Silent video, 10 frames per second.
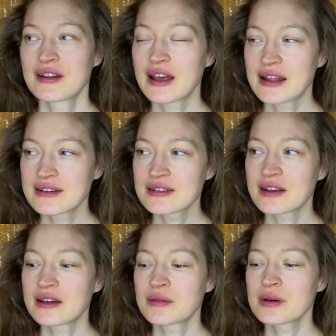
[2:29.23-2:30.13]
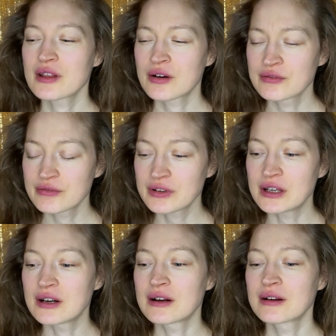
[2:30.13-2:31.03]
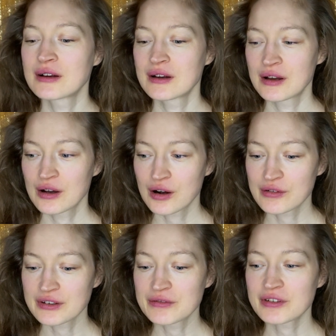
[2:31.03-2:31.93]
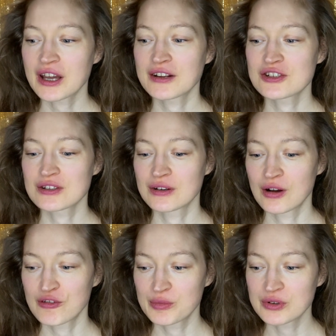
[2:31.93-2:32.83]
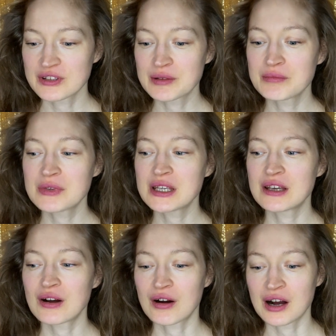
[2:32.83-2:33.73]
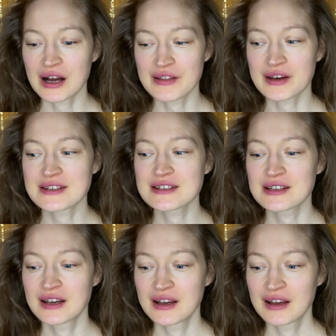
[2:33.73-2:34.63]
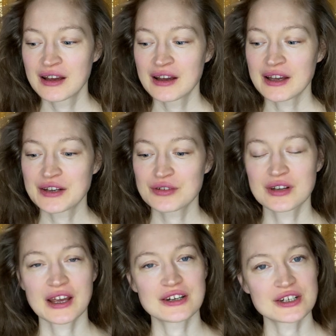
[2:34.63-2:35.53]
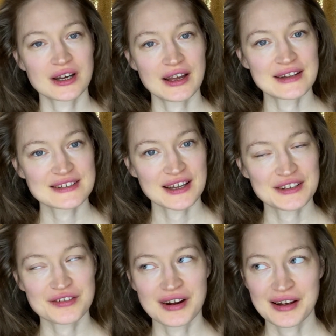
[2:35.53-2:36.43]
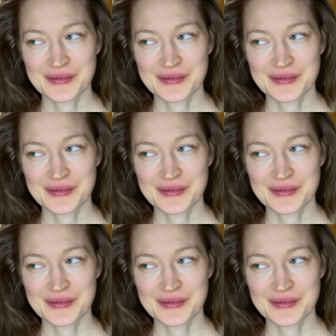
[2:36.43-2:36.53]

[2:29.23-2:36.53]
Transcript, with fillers: dancing without fear of infection, of putting me or others into danger, etc.